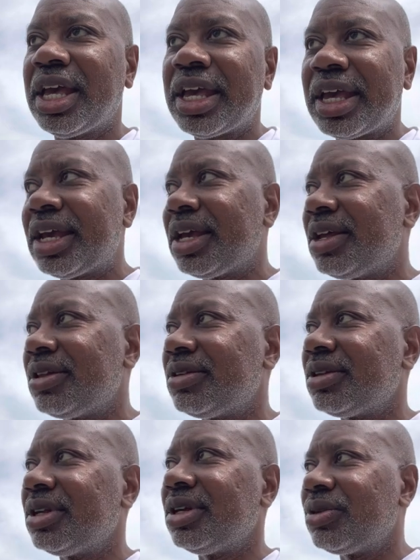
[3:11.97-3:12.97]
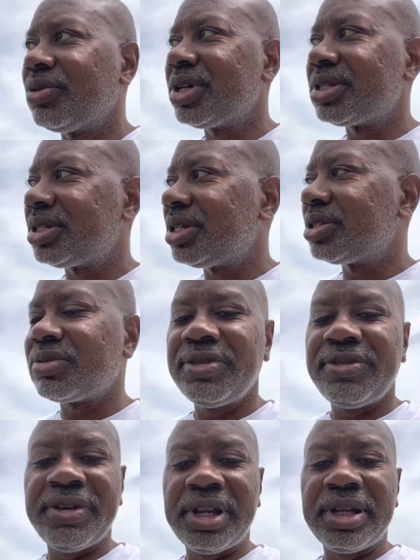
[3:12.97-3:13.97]
and the rest is history. He
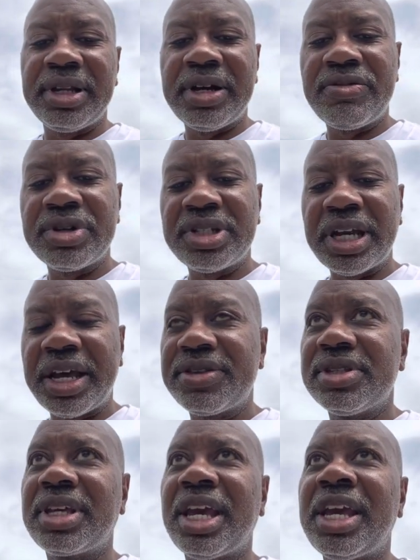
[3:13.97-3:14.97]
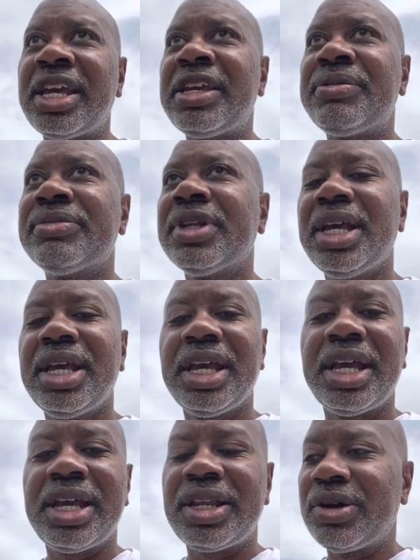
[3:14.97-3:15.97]
fell in love with Jonathan's game,
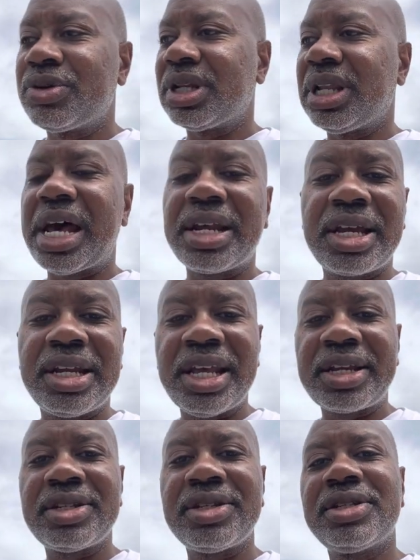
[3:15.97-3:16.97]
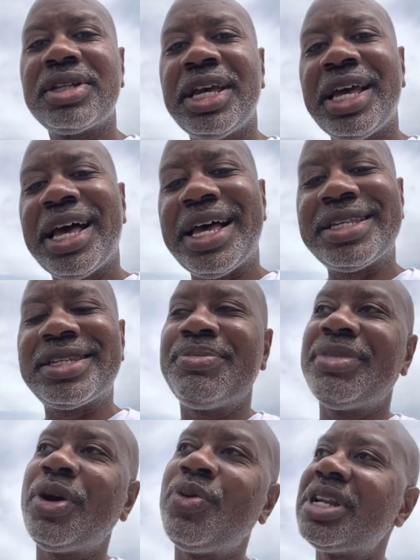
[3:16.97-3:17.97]
and there was a lot of connections. I said,
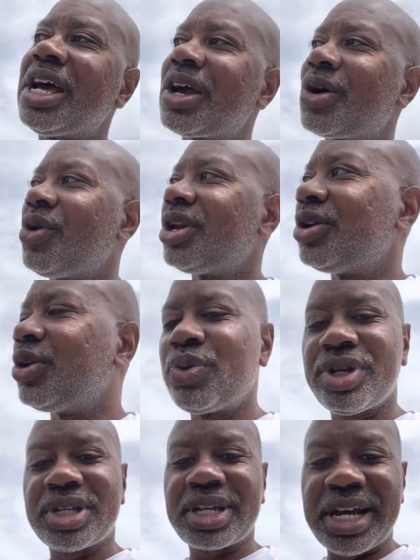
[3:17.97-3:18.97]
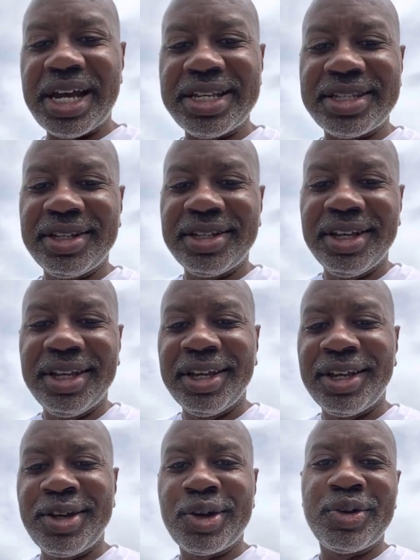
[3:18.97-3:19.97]
"Man, we're not going to no Wisconsin."
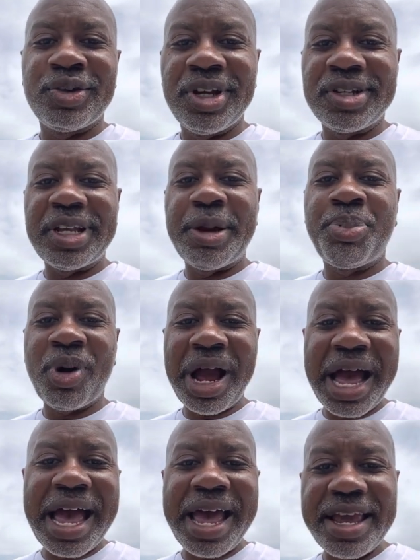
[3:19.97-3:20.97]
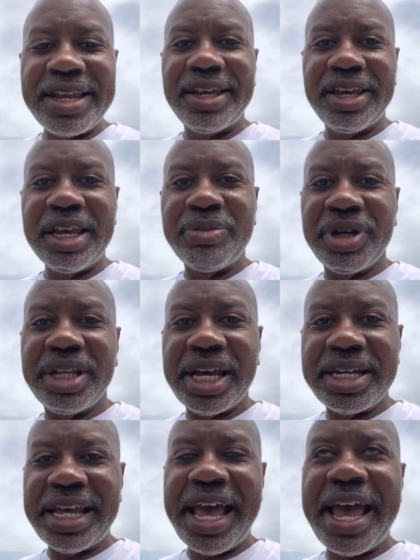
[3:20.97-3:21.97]
You know, there's that pride in me,
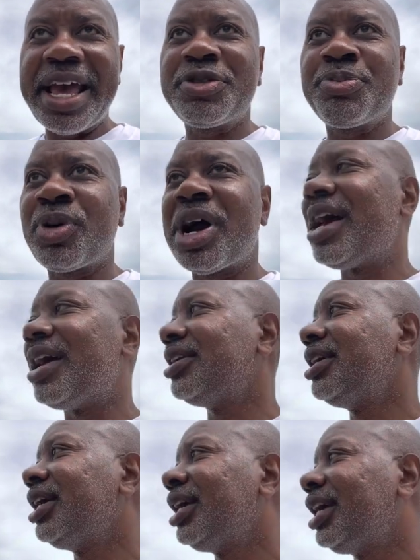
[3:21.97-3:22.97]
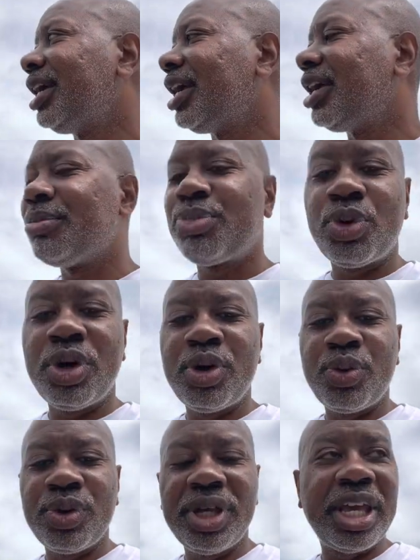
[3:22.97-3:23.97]
that dad's pride. And boy,
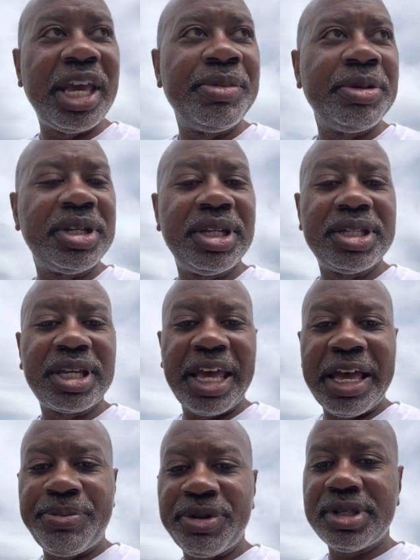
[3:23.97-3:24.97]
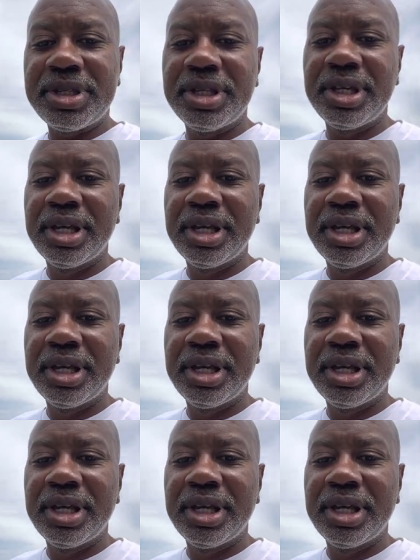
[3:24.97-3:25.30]
when we came up to this campus,